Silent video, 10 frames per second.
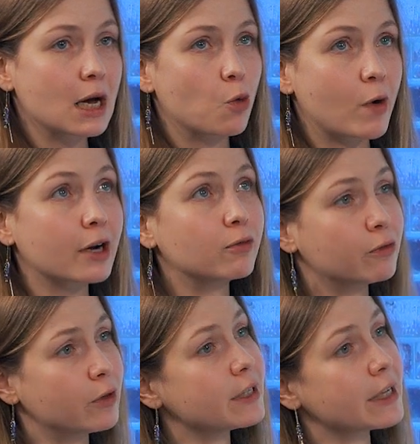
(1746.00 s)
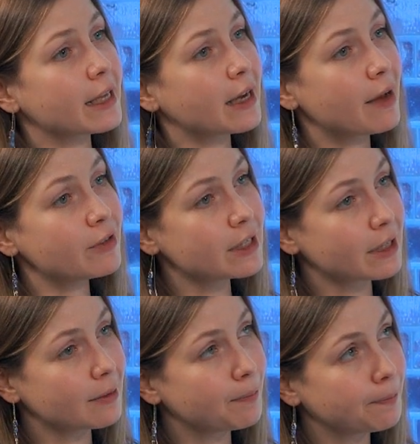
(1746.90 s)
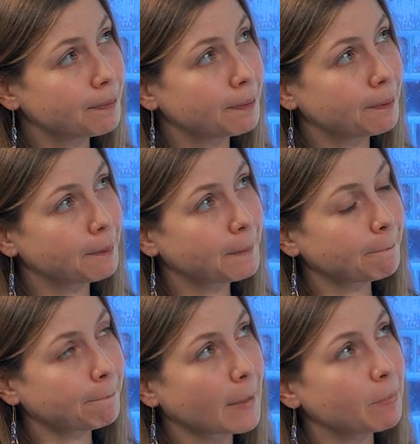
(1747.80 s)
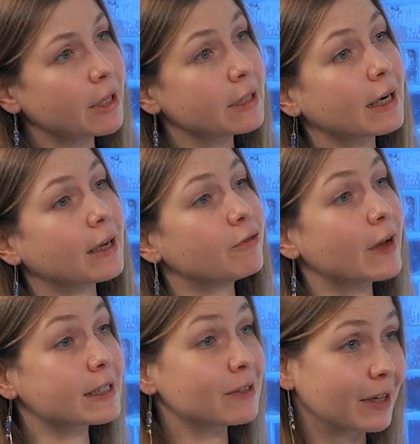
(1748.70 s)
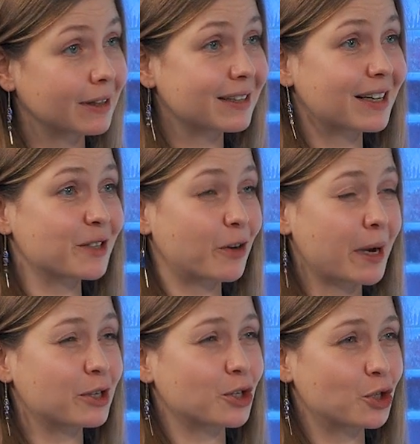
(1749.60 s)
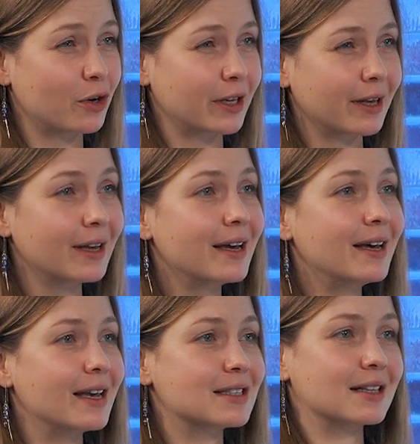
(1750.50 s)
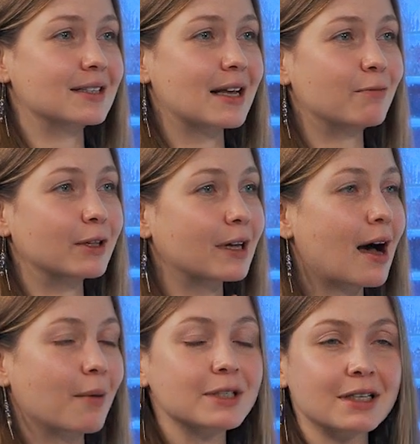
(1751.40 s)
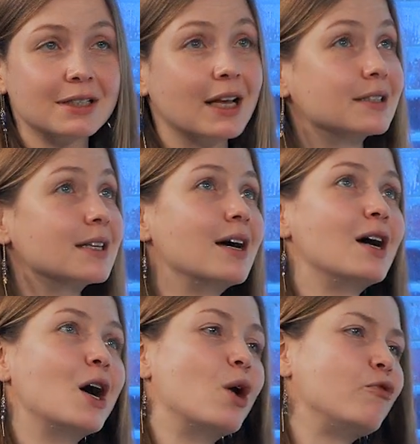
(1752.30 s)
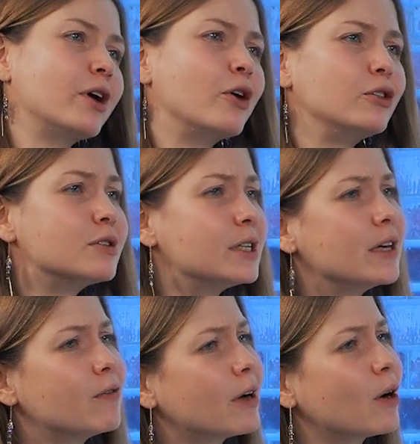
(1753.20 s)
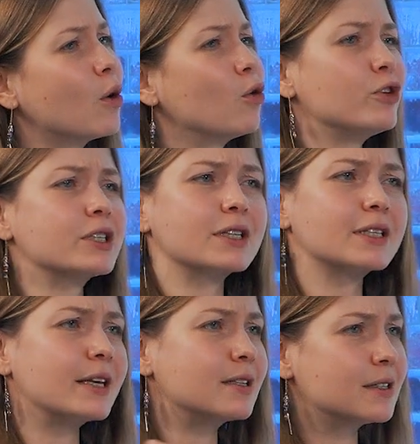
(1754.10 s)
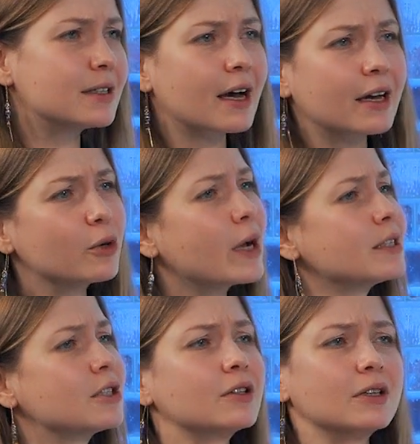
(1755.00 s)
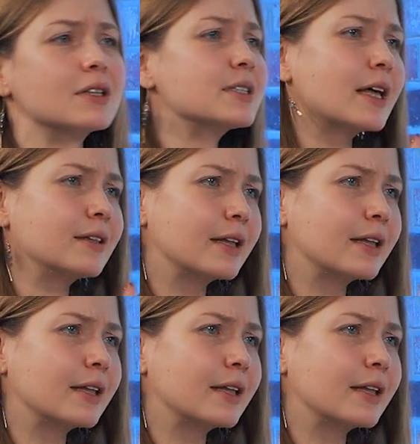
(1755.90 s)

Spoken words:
one of the things I have seen being done effectively in the transformation journey is that someone comes and says, oh, we're going to deliver all this exciting tech. You guys don't understand